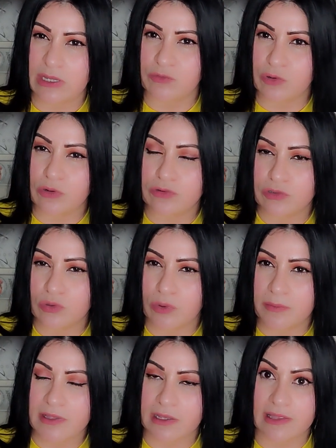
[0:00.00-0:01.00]
If you go into the
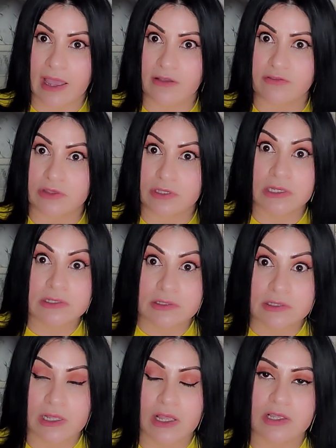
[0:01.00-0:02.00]
website, they have tons,
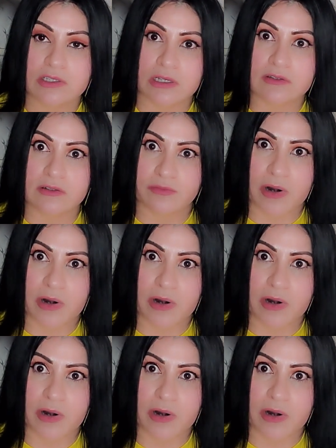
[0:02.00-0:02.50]
tons of